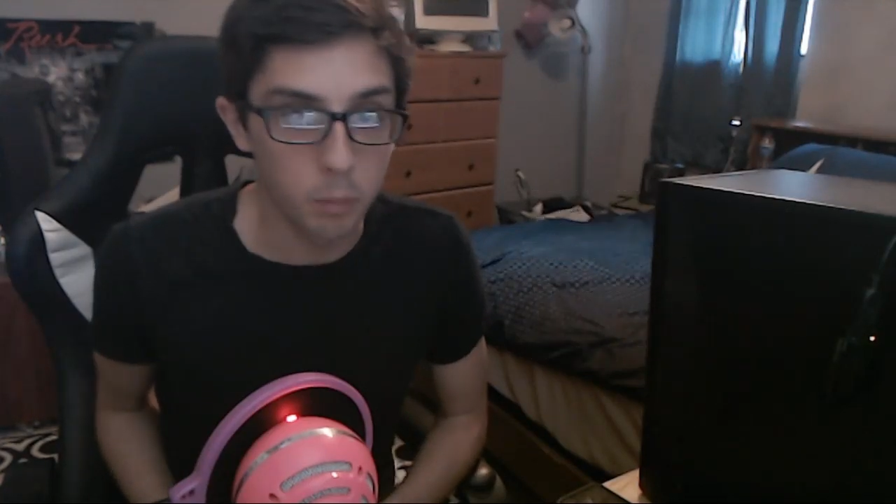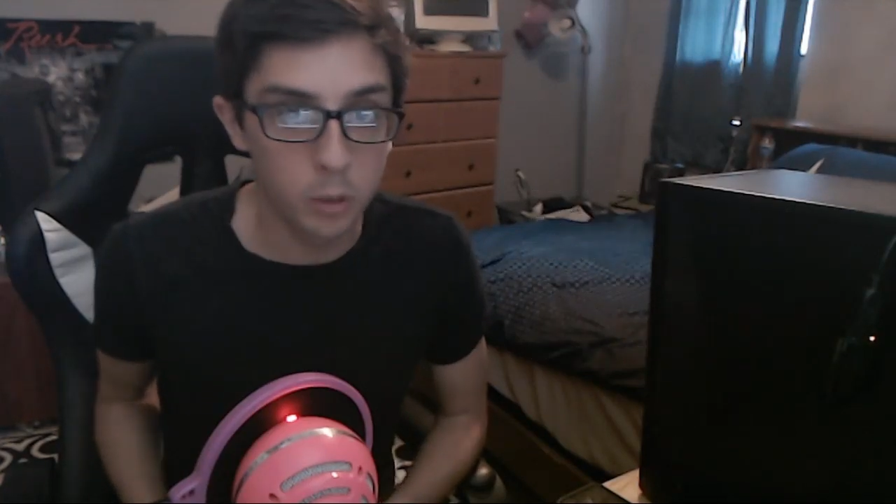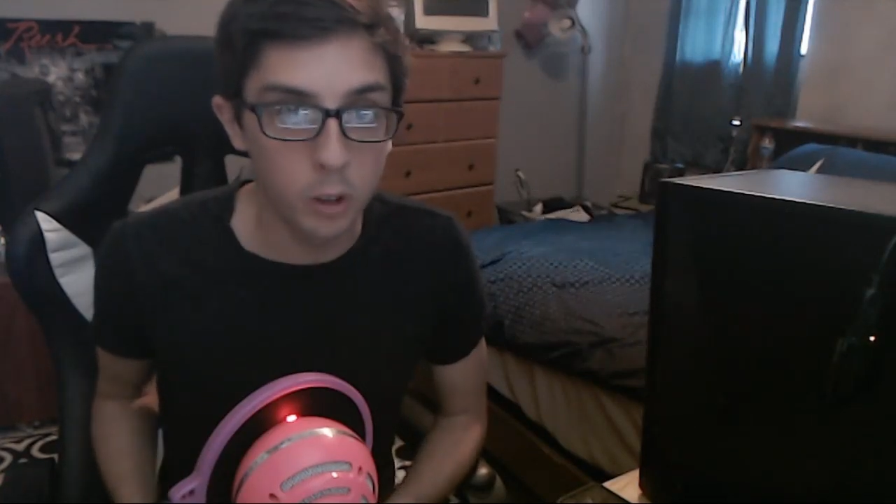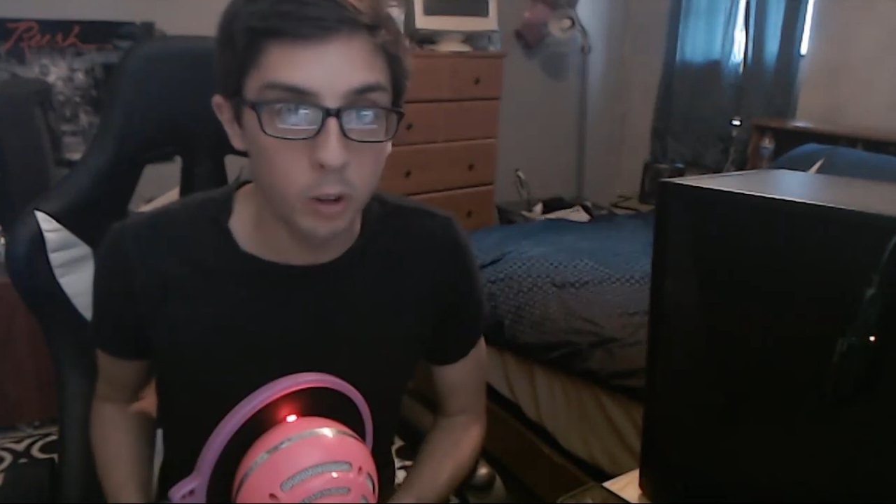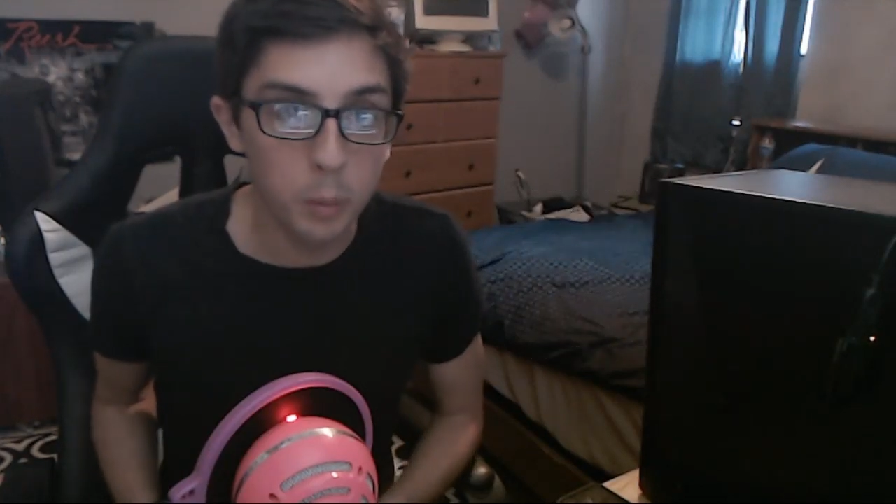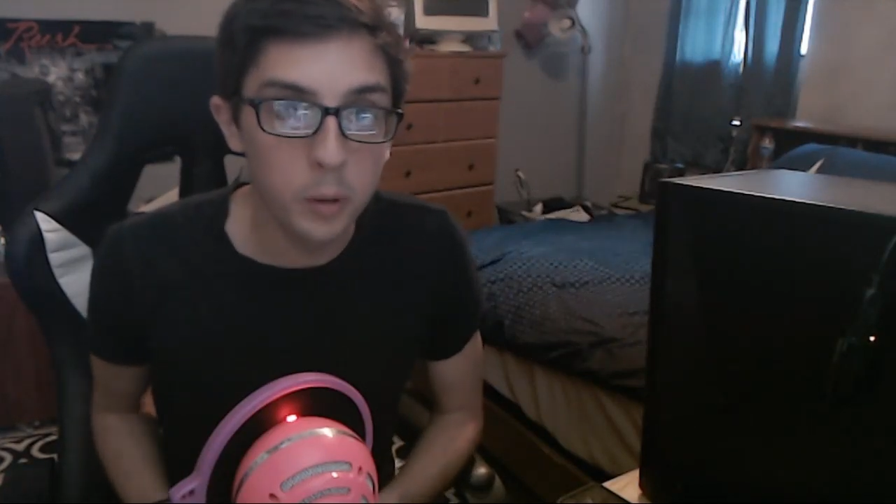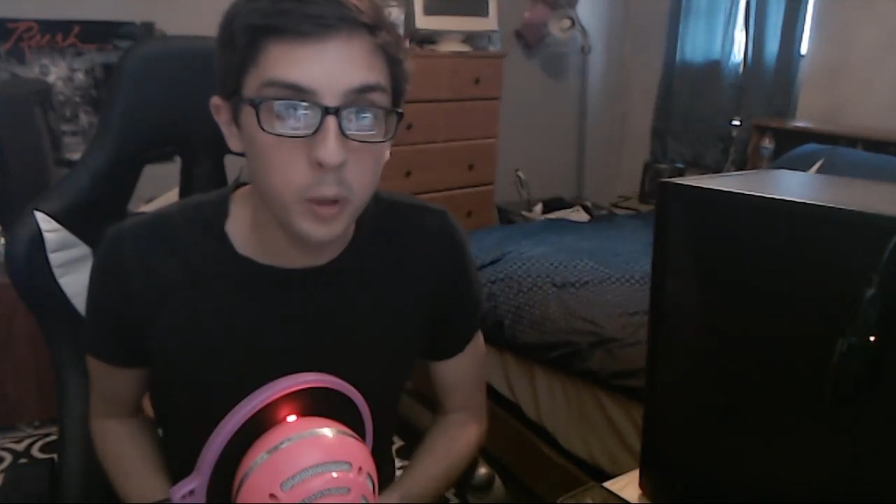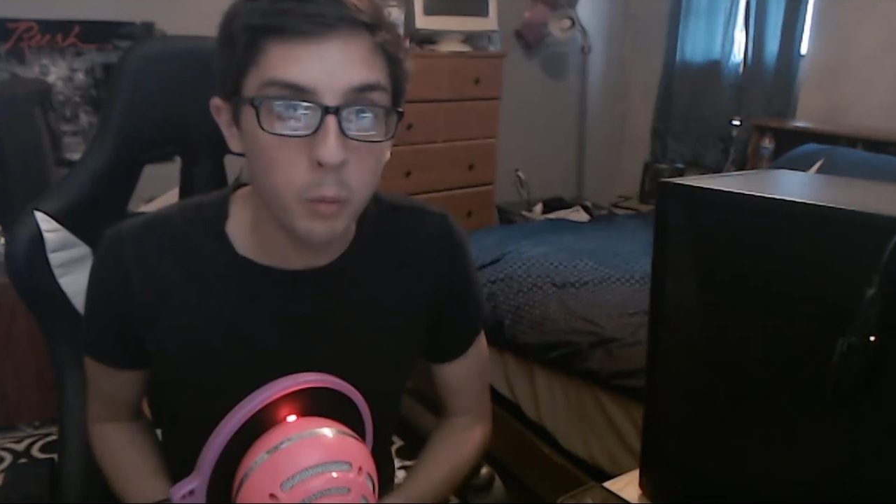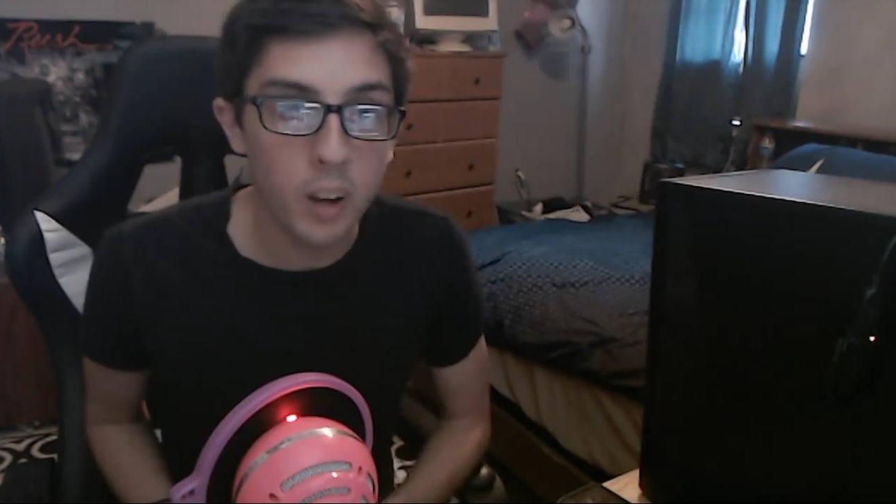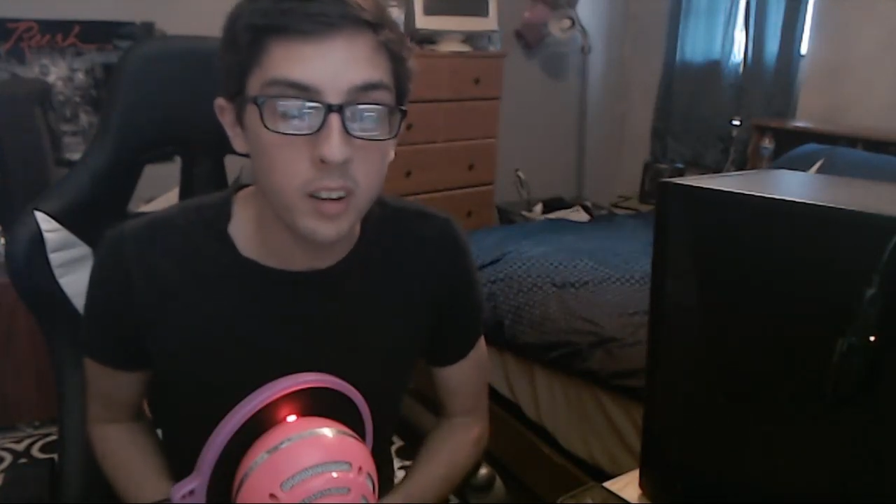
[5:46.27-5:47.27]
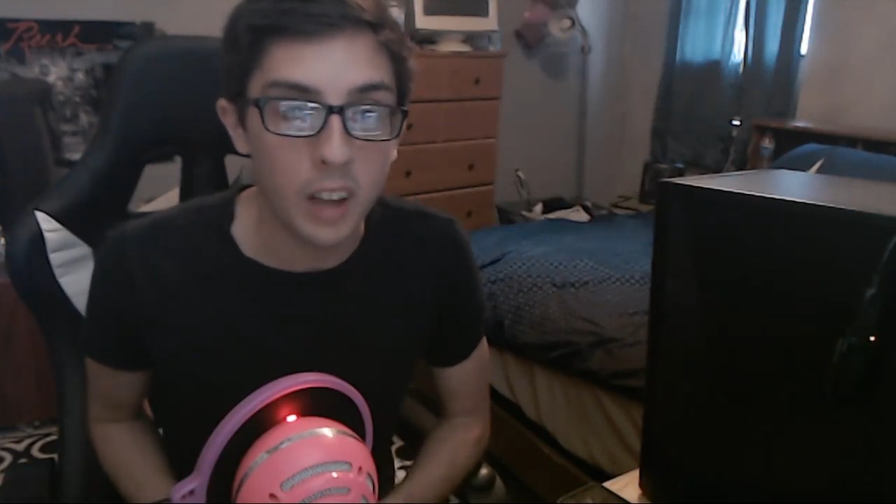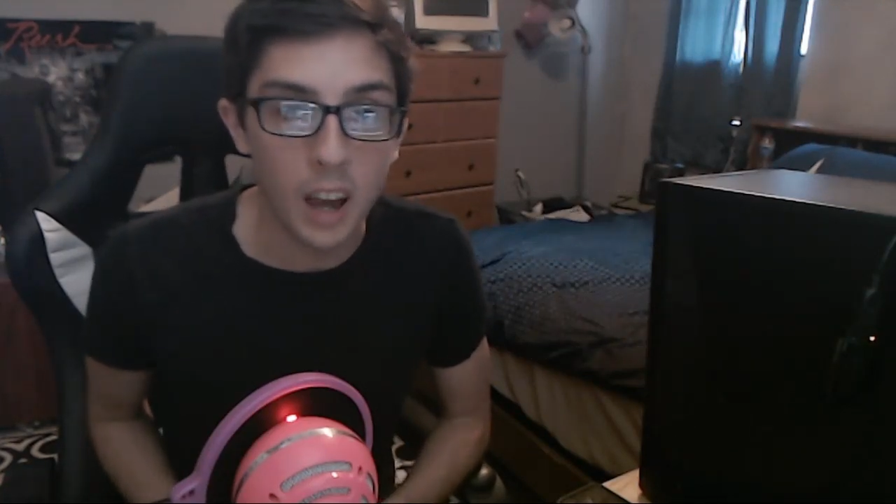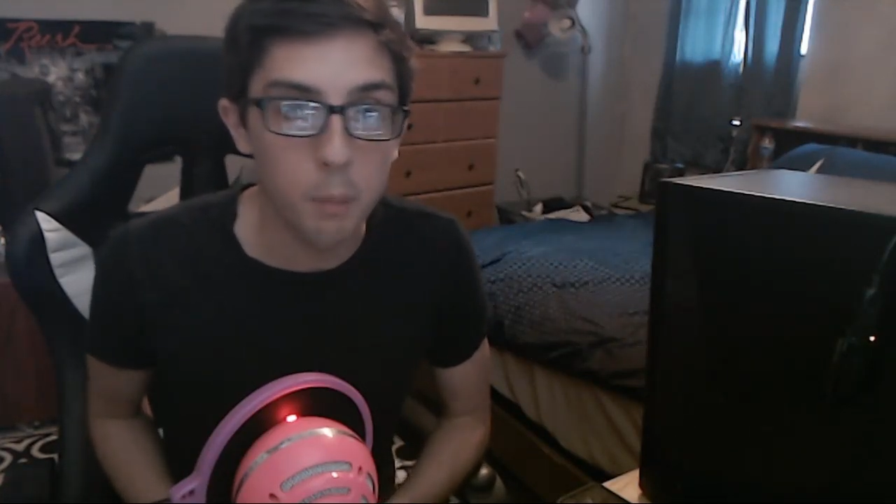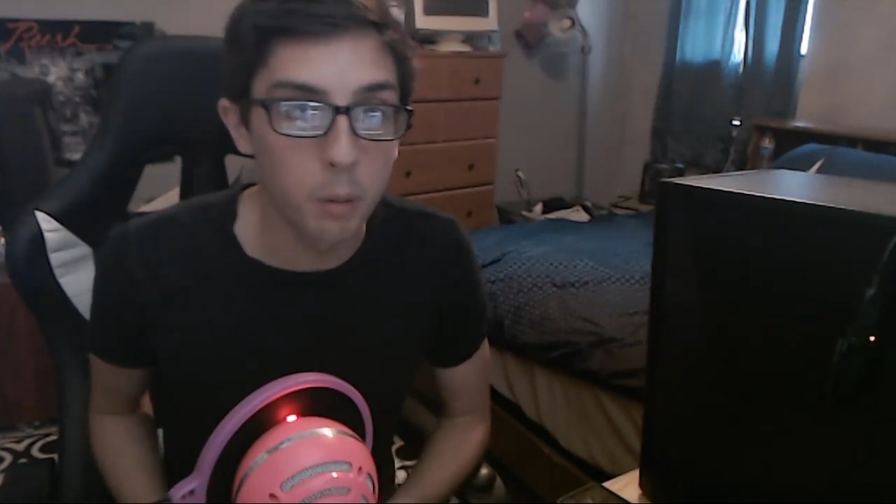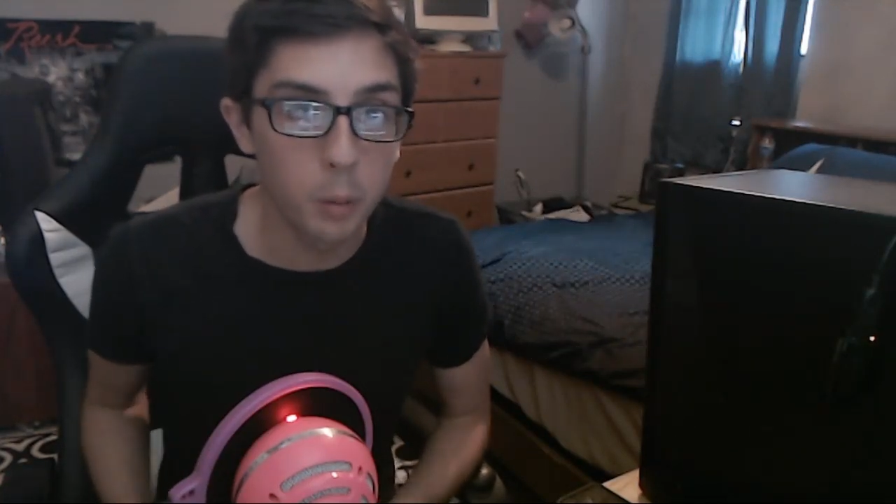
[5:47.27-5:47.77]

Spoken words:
Durability wise, I pretty